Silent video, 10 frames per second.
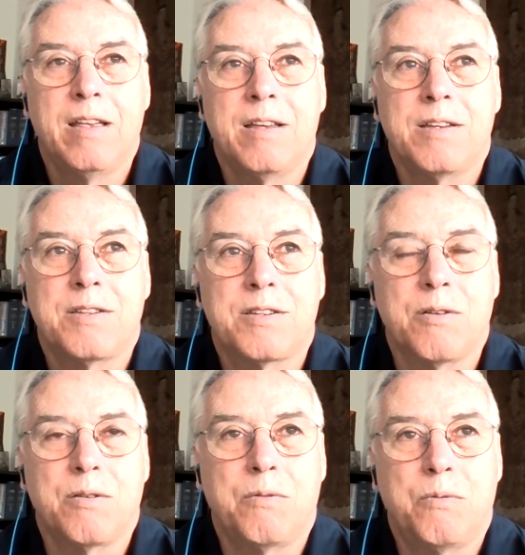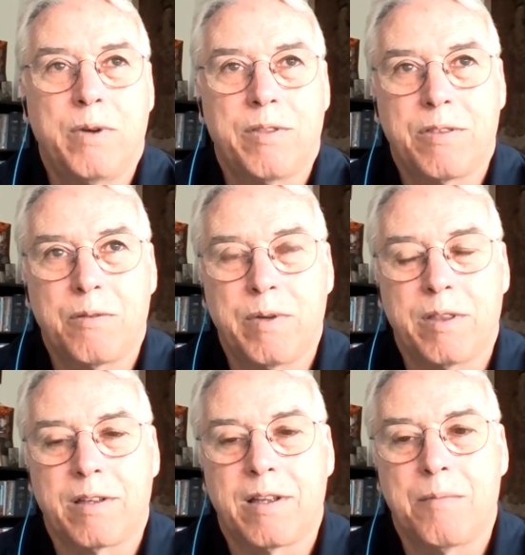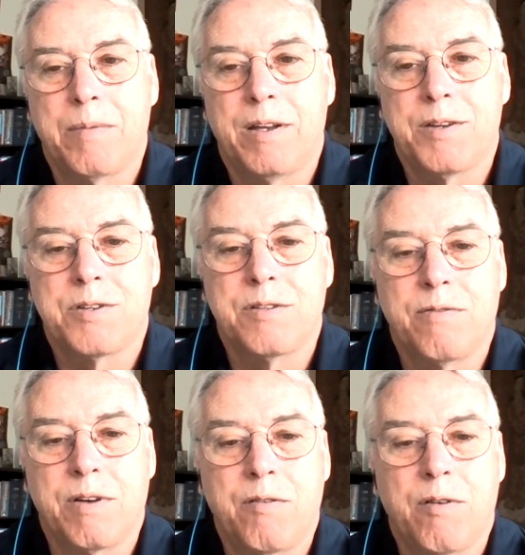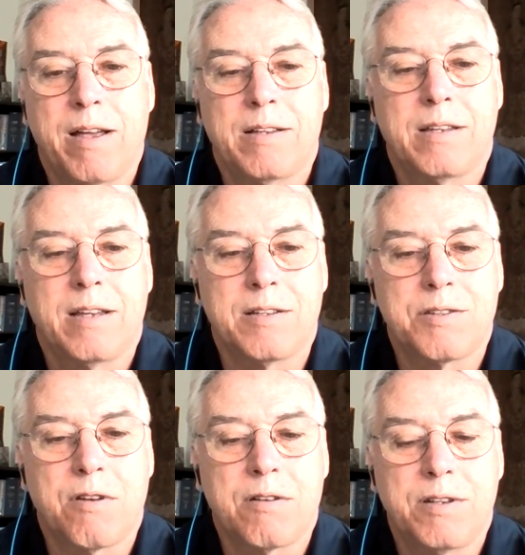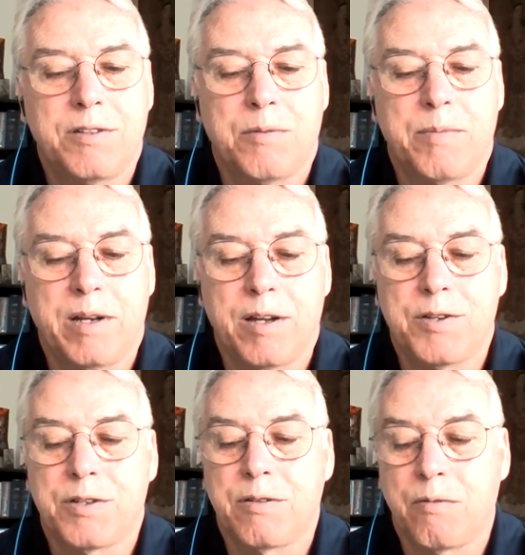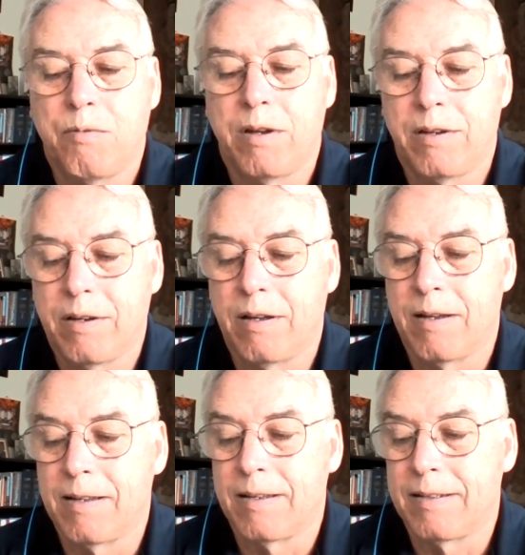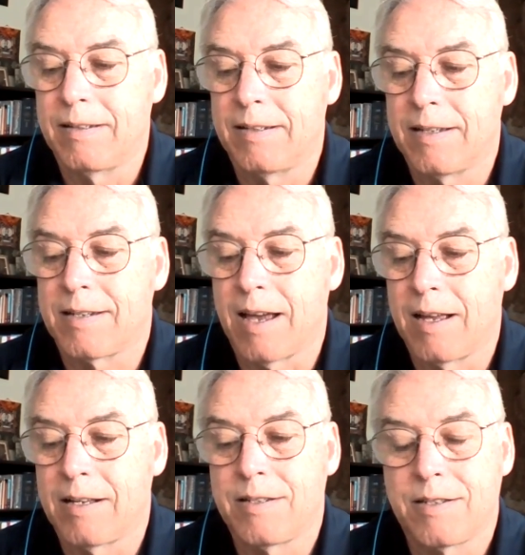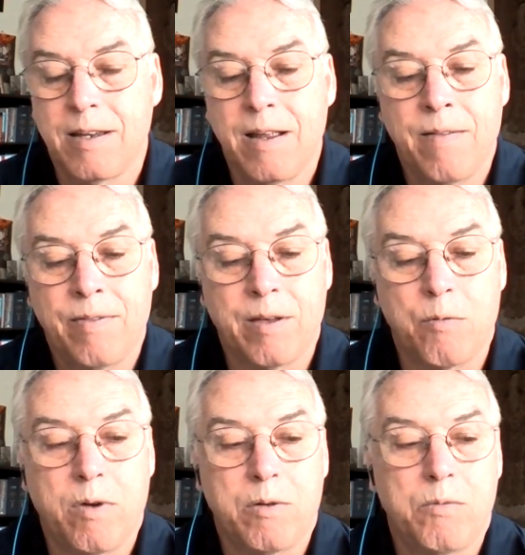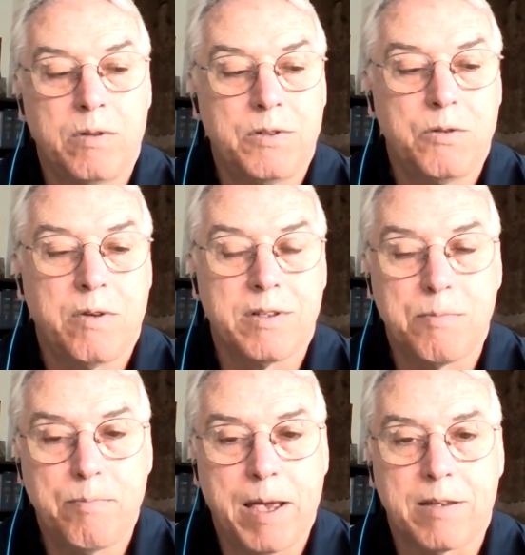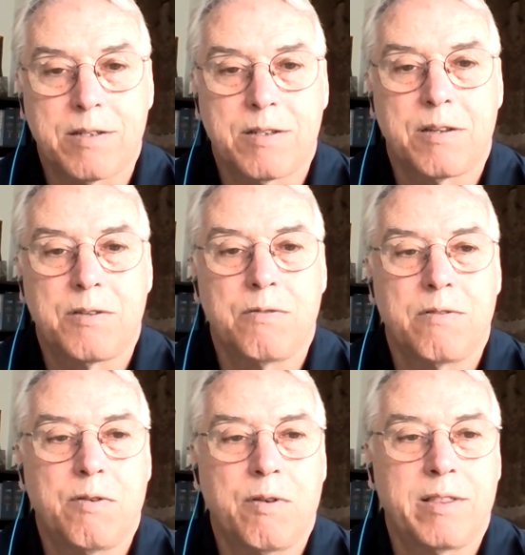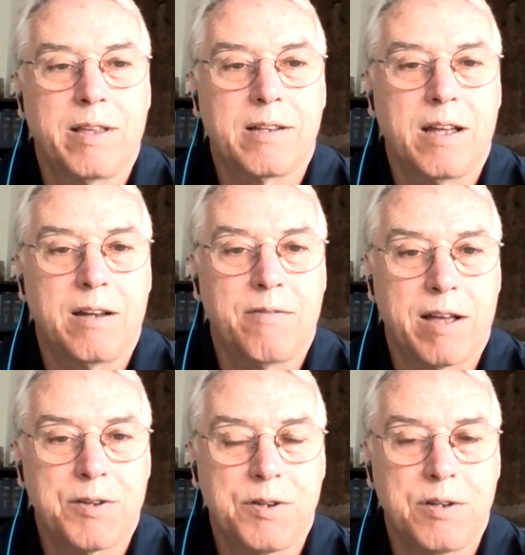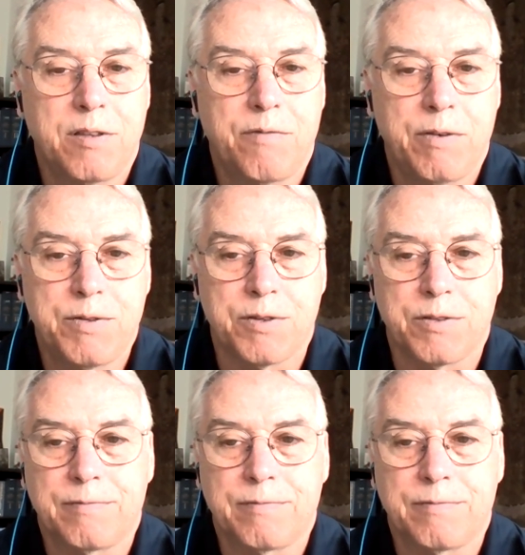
So with the combination of regret and strong determination, one decides that one will do one's best to avoid that kind of action in the future.